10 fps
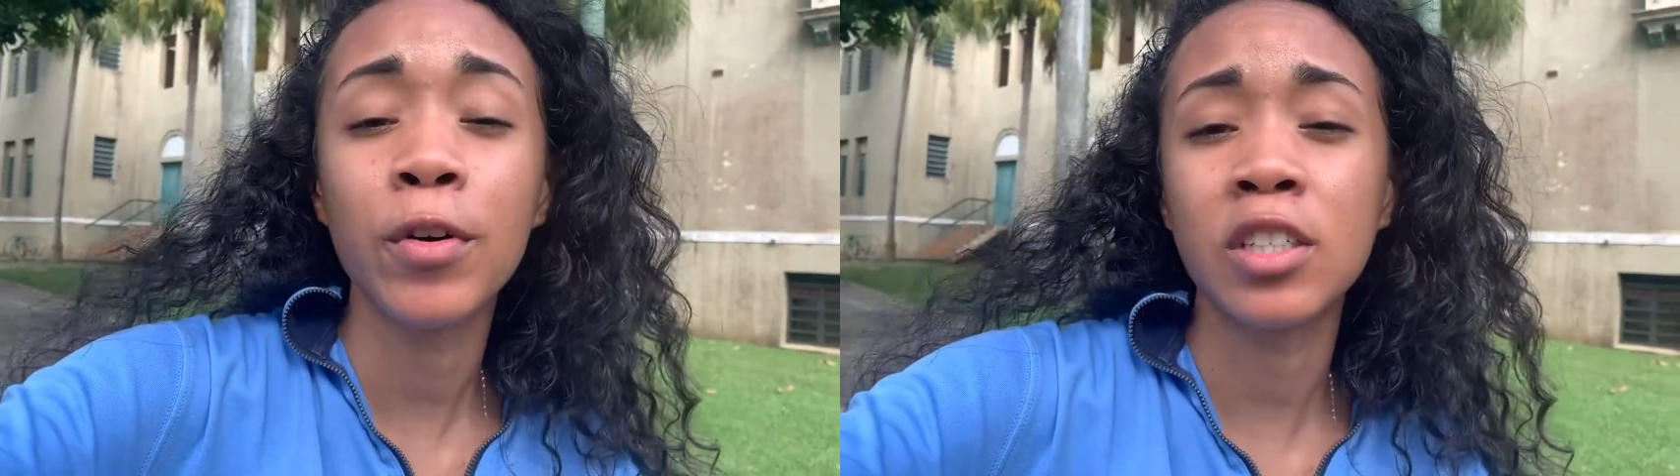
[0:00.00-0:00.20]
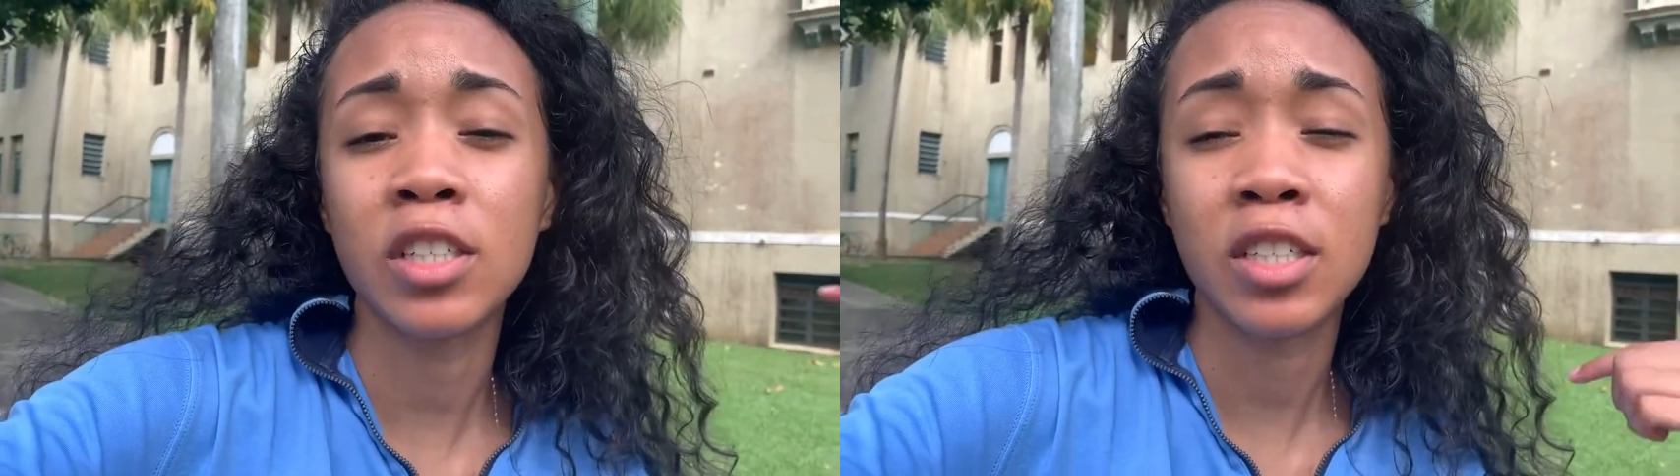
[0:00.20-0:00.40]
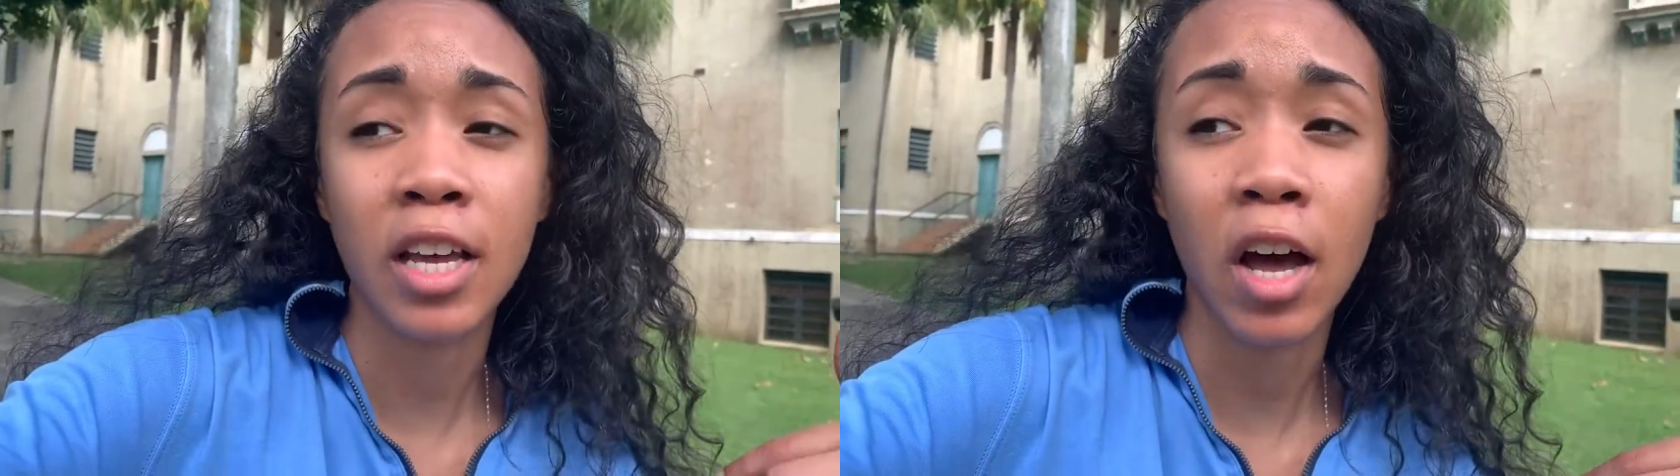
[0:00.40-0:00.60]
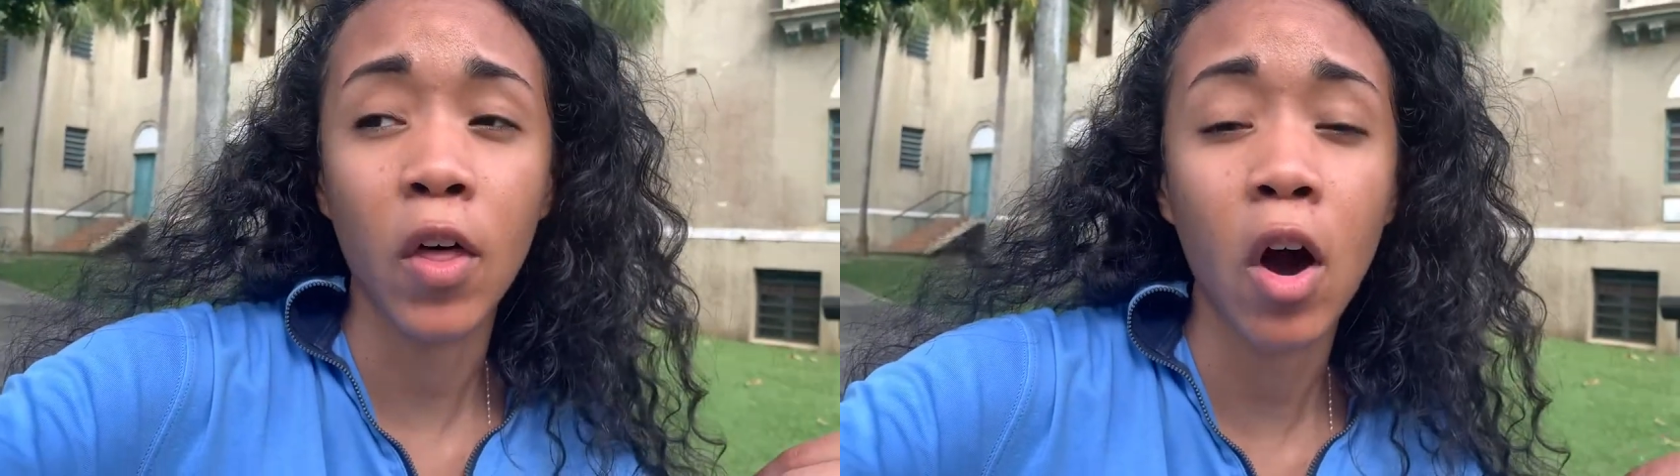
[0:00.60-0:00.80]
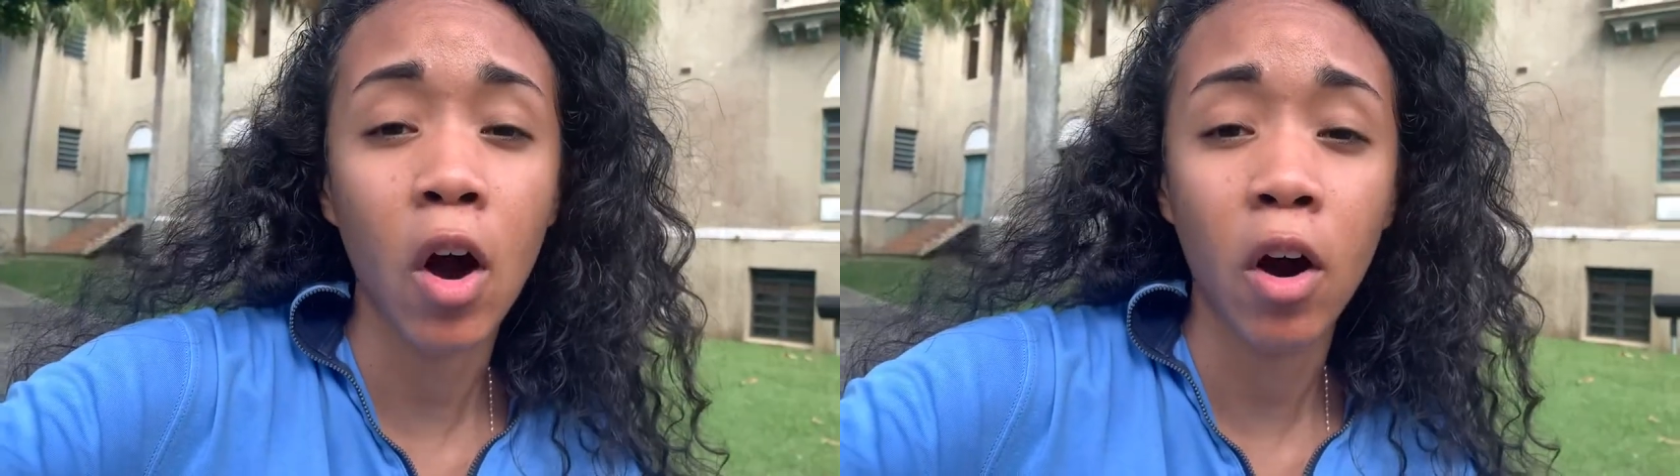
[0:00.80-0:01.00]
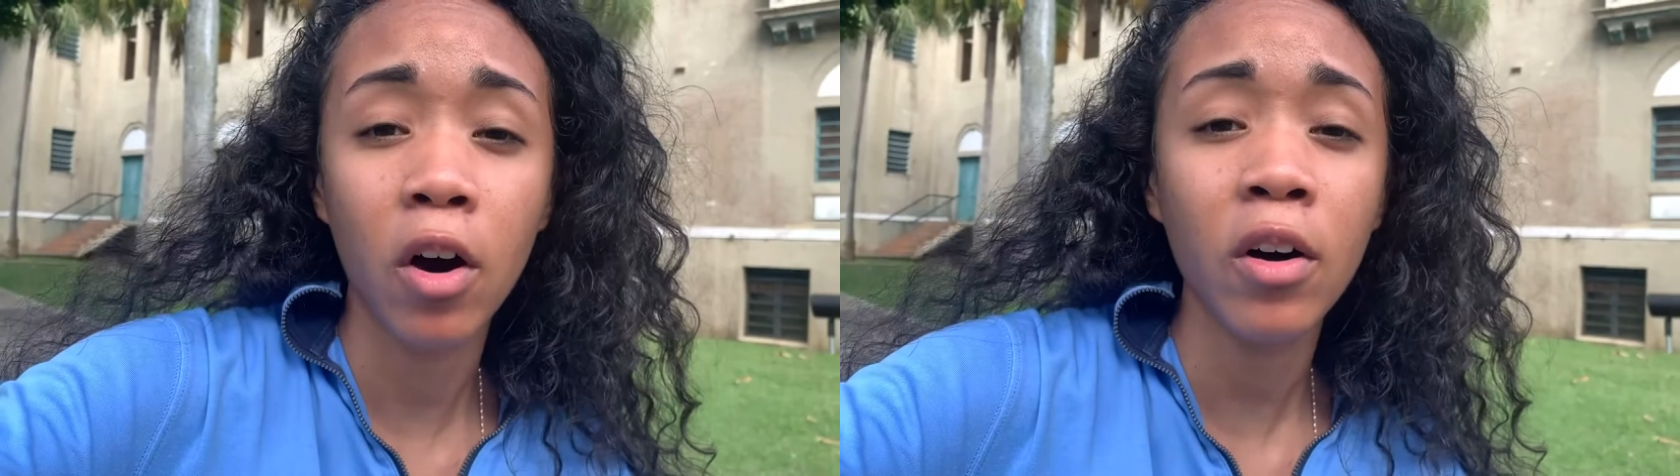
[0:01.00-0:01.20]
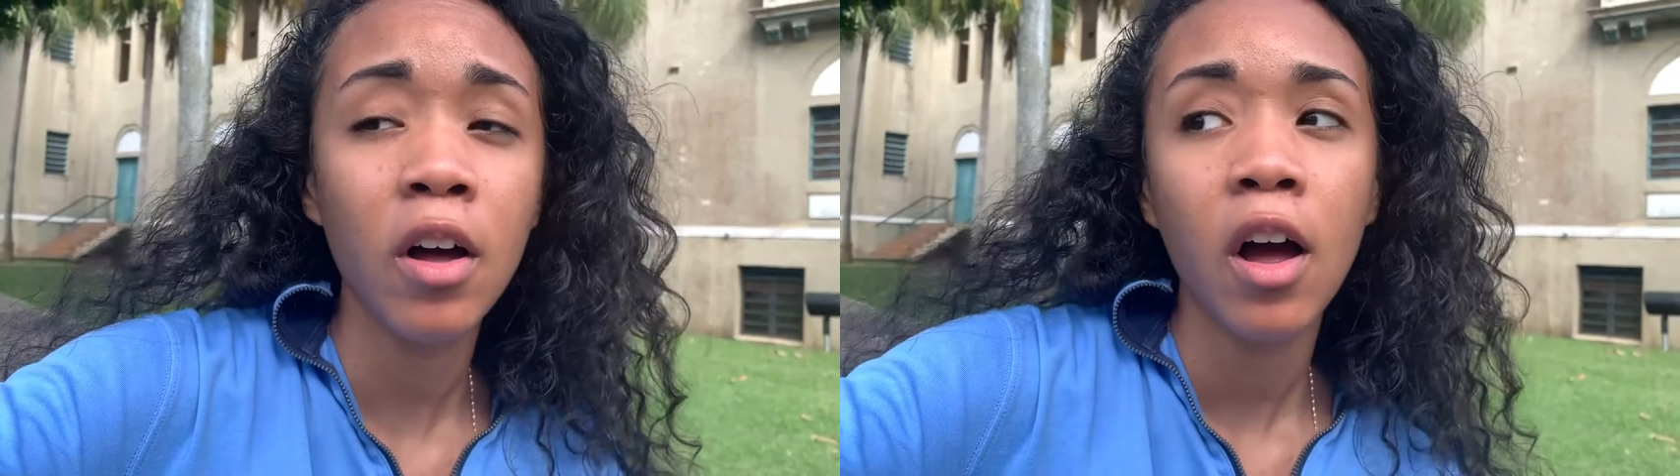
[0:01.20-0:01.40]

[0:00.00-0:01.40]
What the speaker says: it's just down the hall.